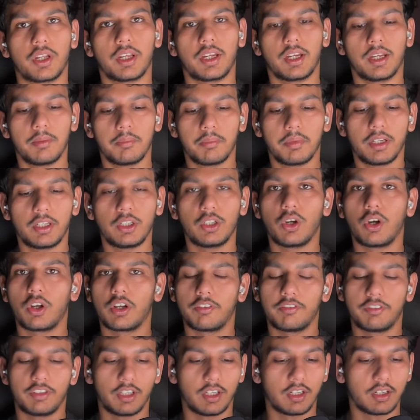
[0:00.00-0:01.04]
in money or
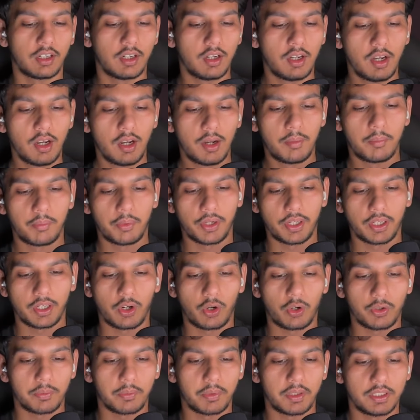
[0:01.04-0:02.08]
if they're putting
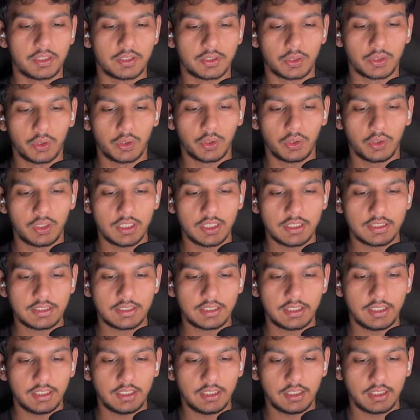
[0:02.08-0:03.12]
out money. So let's
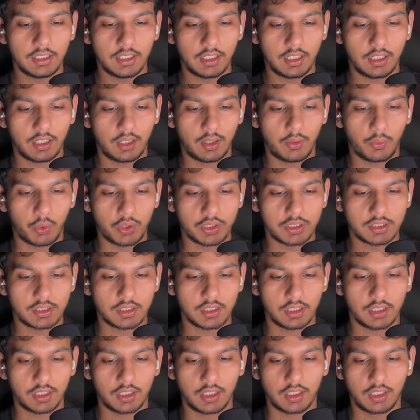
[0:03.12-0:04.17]
see what's
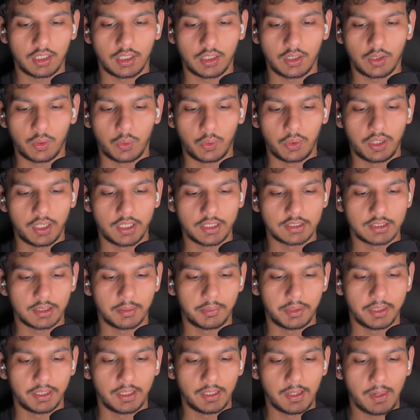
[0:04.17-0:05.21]
the holding
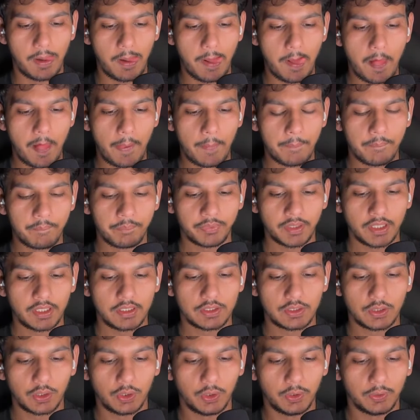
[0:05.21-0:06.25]
summary.
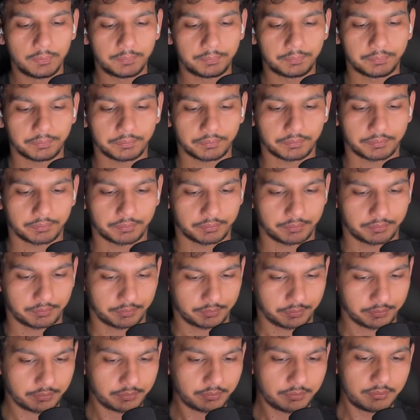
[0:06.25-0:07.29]
So
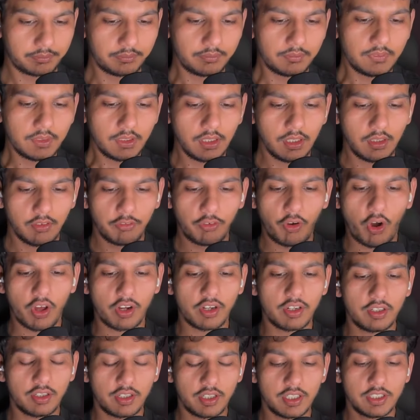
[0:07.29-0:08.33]

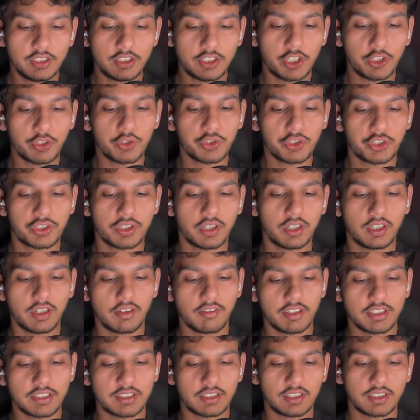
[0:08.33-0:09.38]
foreign institutional
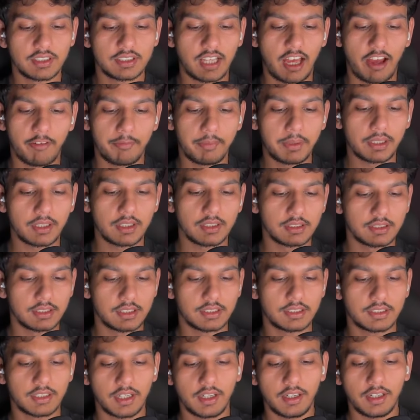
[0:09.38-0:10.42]
investors have been
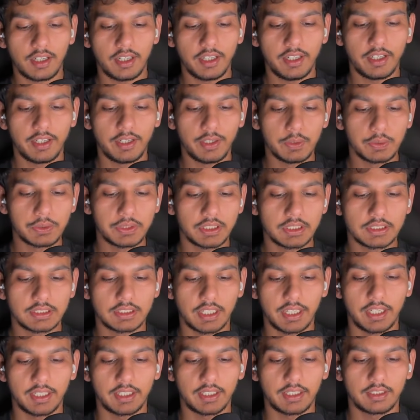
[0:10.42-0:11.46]
consistently reducing
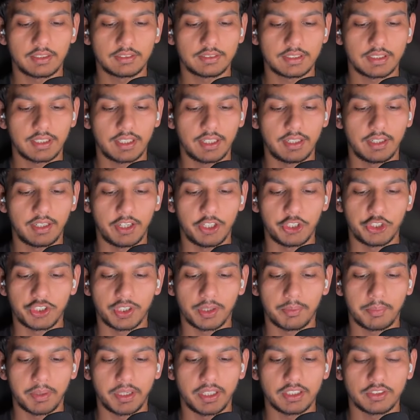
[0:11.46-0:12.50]
stakes in
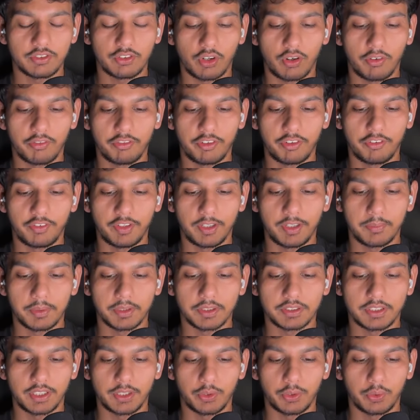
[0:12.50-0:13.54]
Asian paints from
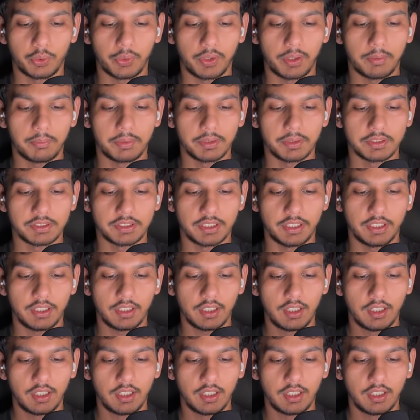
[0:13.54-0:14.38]
15% to 12%.